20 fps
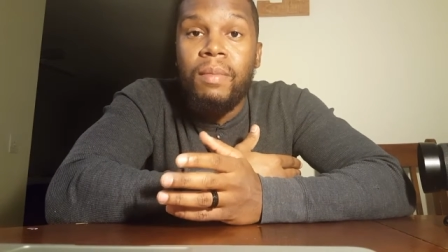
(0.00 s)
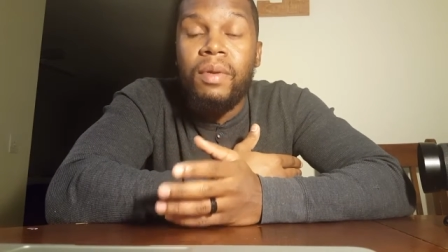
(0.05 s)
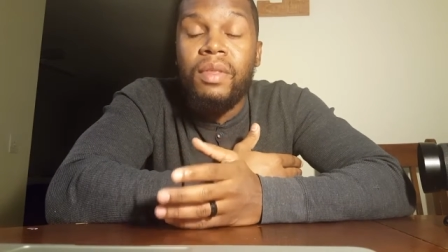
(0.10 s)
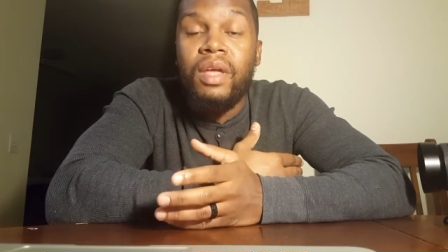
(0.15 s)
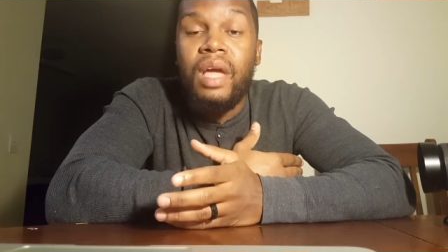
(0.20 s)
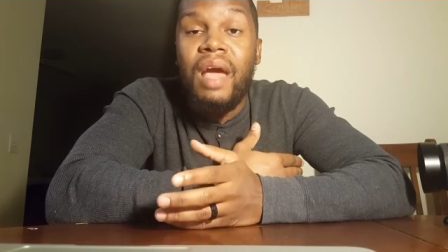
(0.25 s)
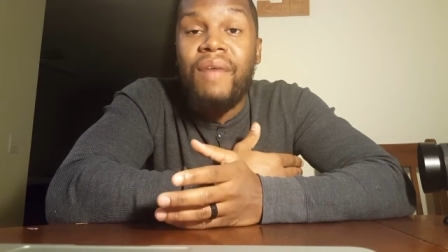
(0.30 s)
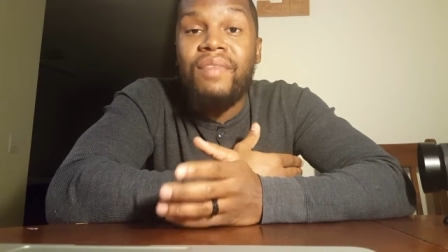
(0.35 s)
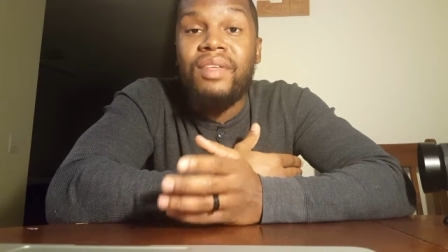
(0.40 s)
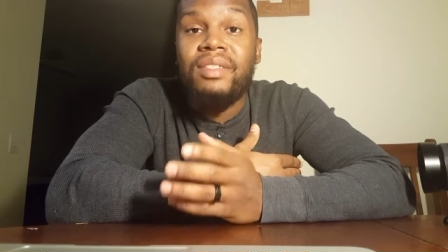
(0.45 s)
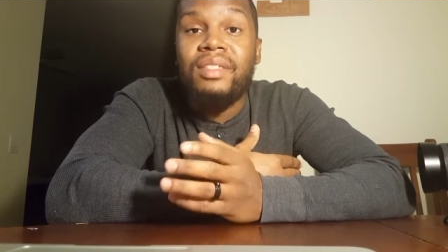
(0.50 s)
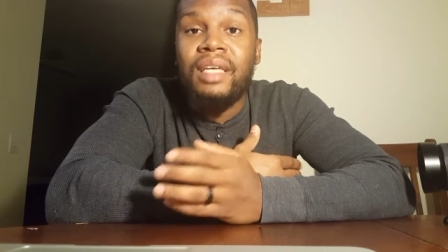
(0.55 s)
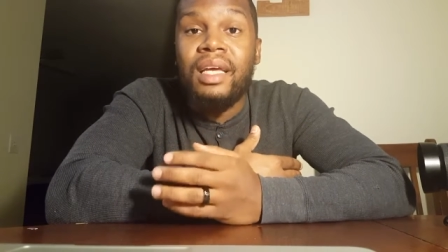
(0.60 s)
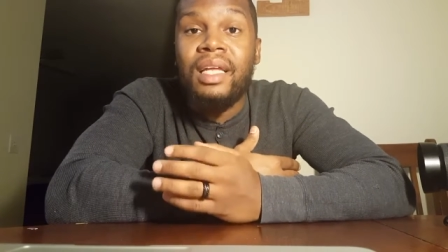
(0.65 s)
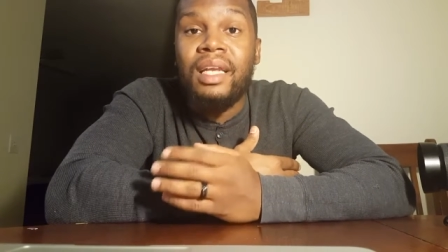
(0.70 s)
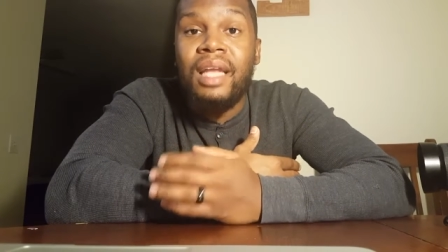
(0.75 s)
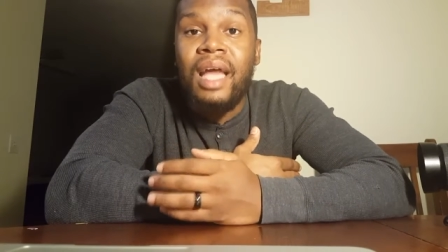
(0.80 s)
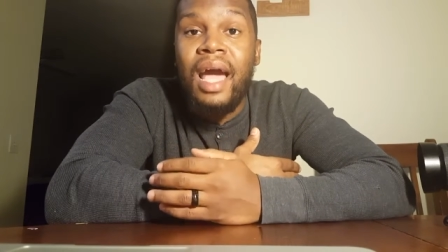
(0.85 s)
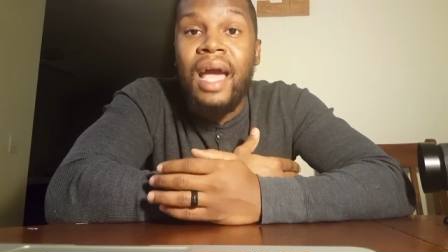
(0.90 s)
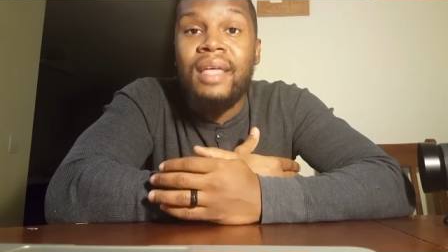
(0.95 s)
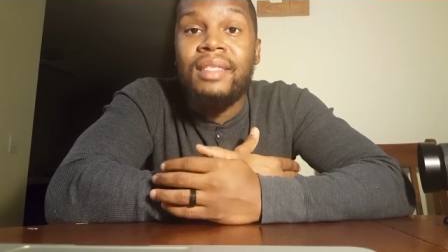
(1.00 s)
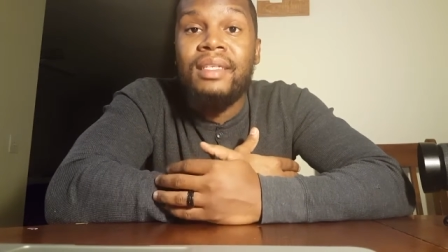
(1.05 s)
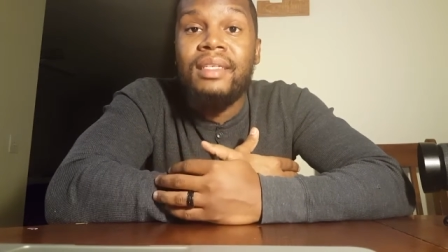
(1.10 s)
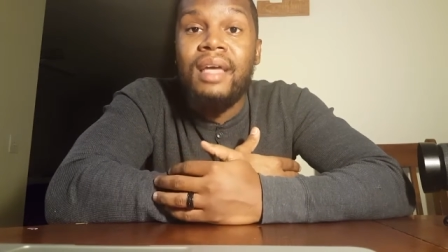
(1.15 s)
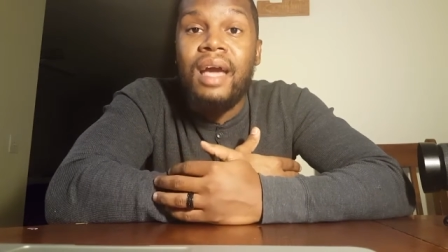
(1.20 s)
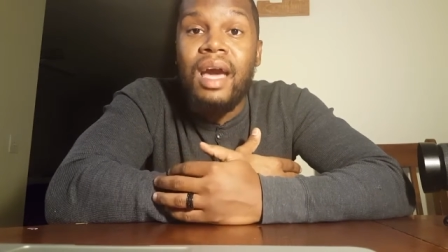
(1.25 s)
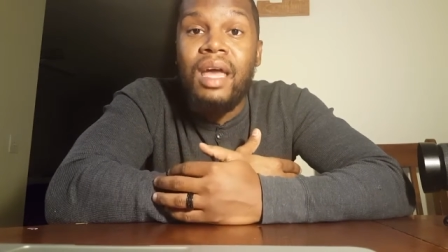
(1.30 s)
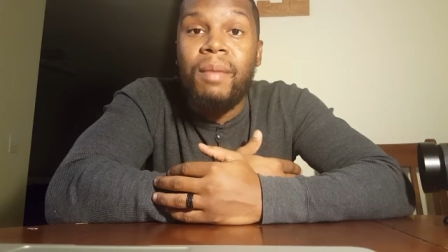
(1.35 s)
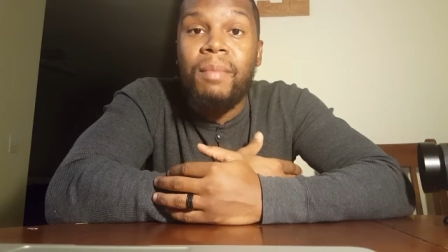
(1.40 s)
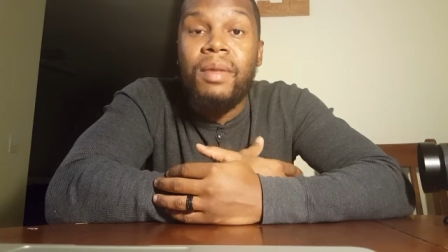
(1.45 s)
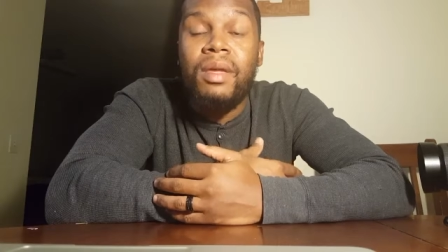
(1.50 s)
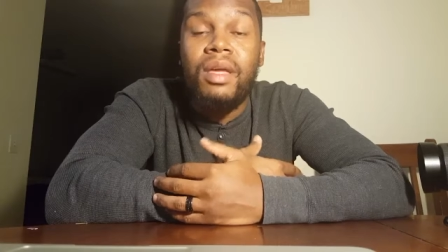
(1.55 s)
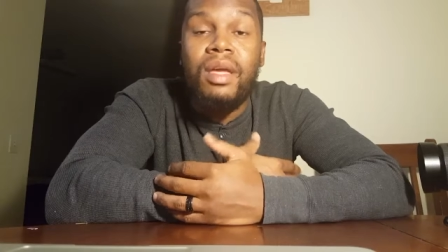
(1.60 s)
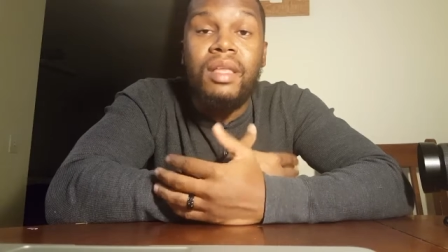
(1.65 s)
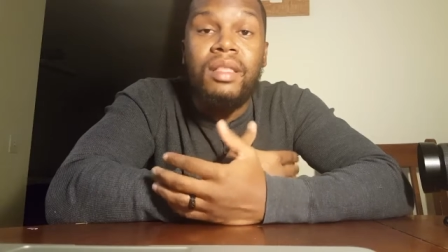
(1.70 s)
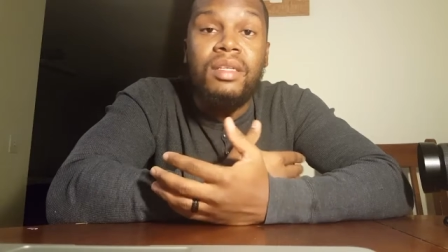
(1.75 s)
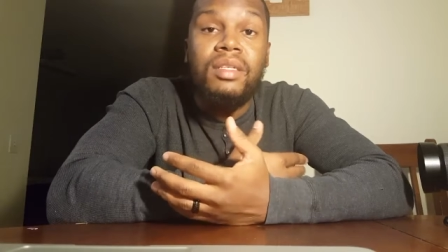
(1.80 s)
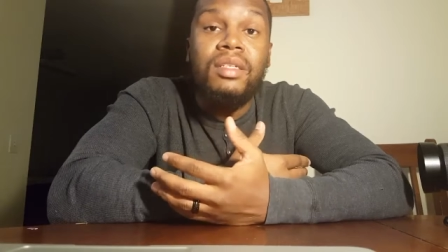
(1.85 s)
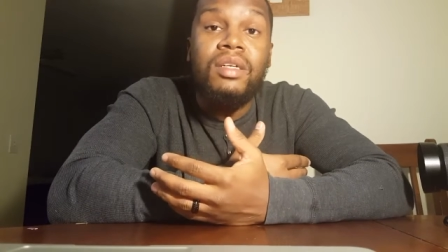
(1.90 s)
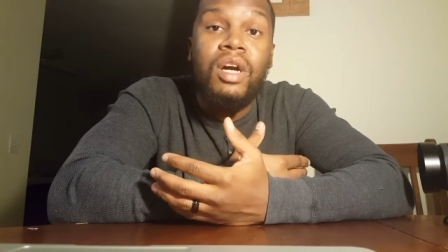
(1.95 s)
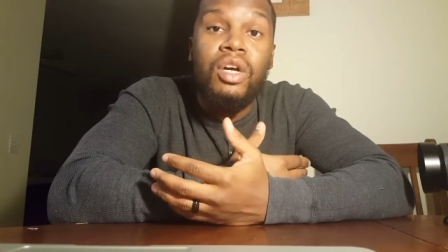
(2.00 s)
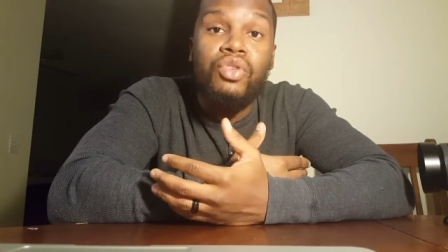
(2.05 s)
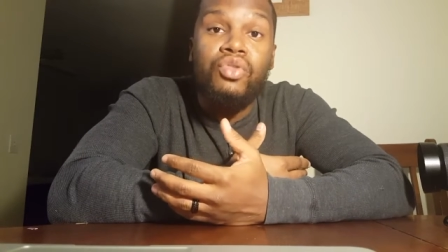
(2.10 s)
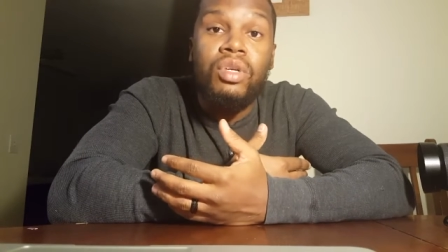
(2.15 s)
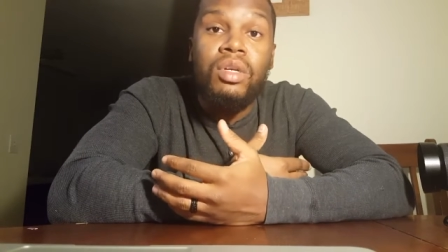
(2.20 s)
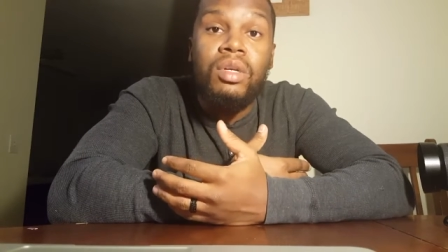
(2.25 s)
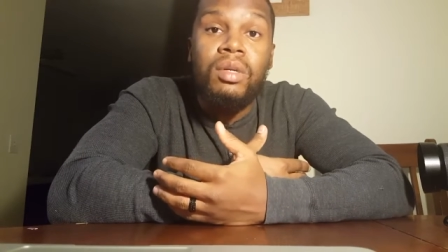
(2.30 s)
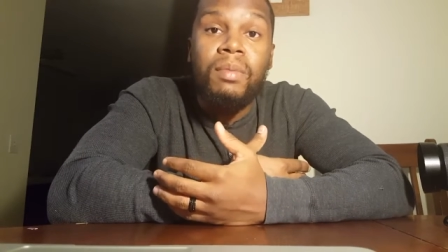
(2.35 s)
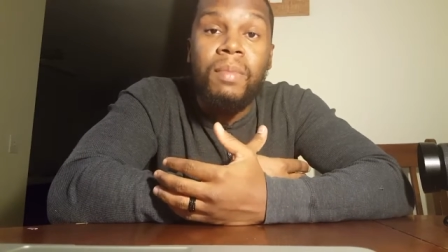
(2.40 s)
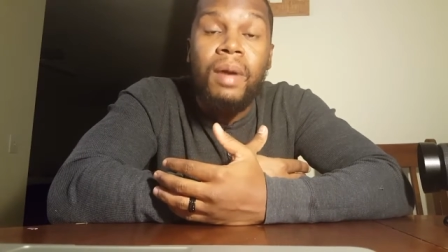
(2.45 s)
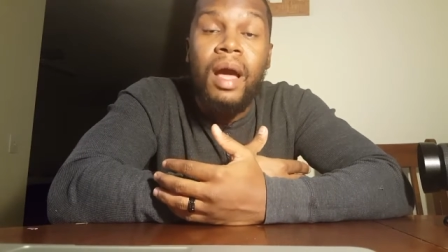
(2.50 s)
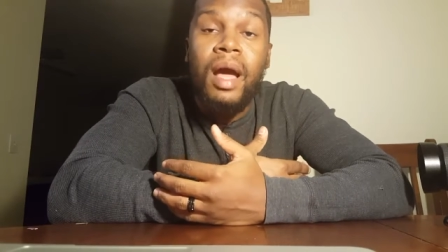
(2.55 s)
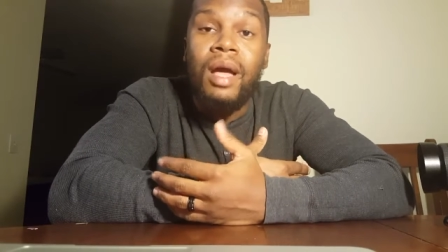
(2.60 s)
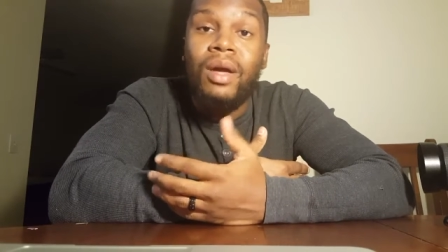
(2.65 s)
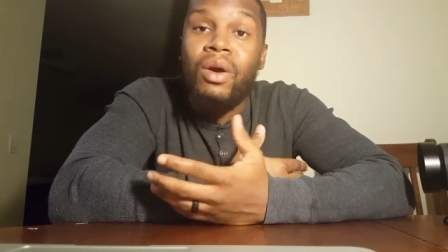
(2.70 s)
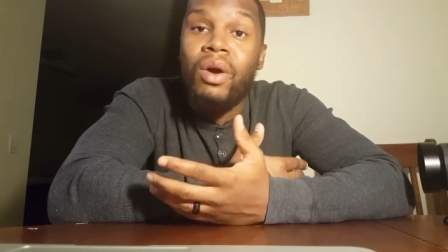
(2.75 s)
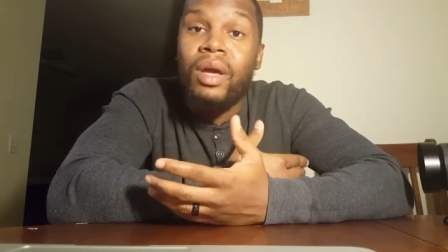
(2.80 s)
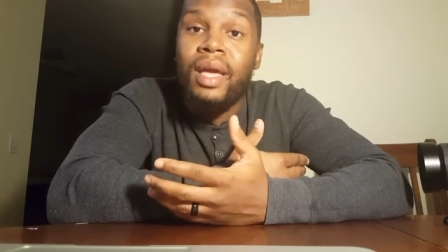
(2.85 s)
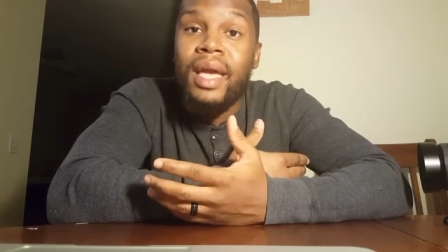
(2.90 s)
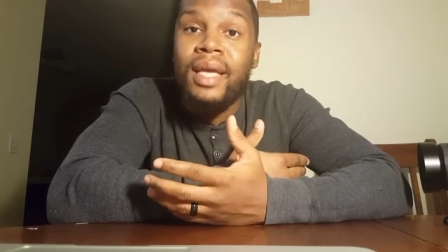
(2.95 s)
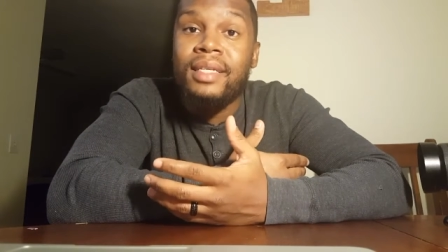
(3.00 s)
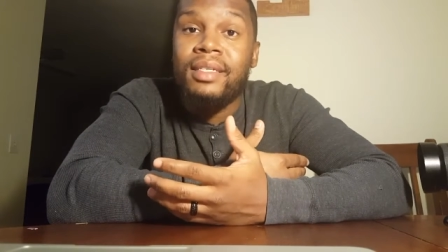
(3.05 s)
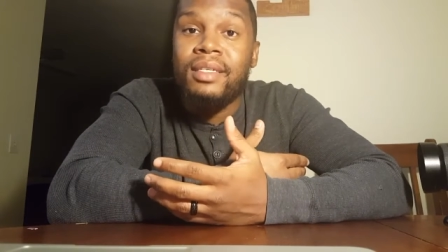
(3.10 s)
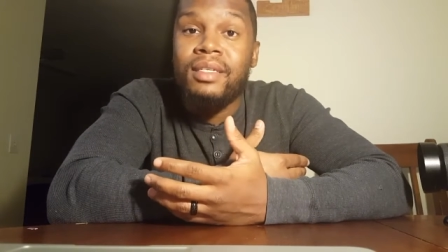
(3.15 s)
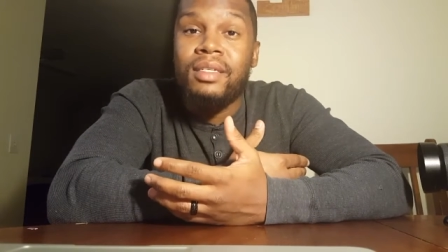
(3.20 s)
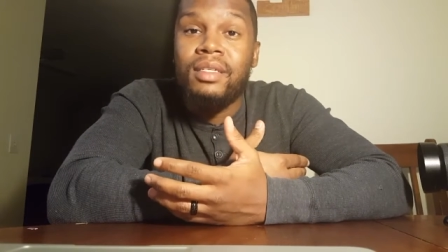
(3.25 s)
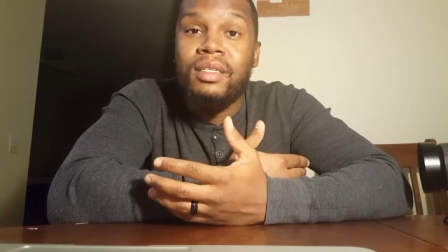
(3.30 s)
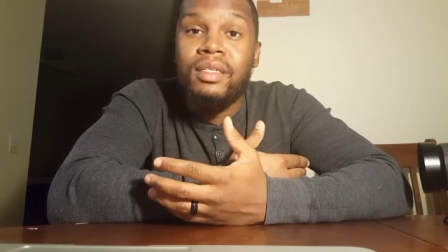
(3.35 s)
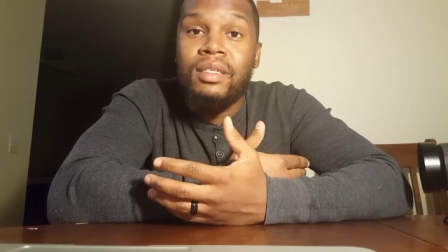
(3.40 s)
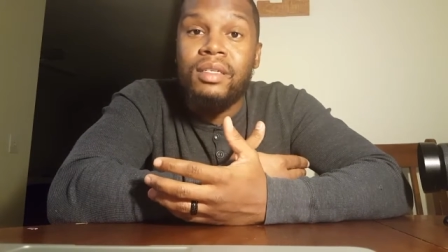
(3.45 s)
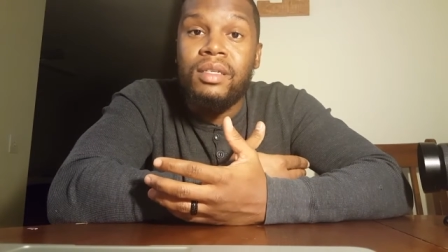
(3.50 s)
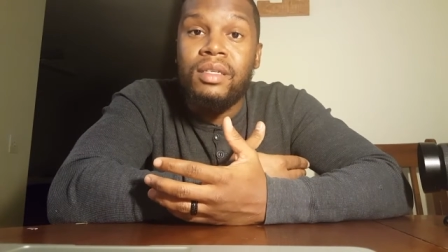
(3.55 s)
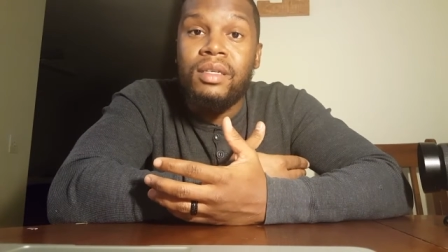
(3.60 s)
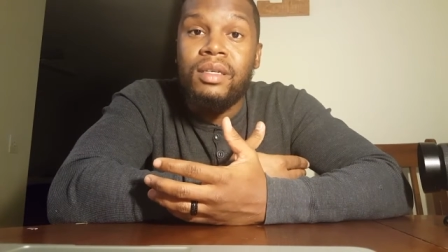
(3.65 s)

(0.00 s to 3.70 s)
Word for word: But they have the second highest economy in this country behind Caucasians.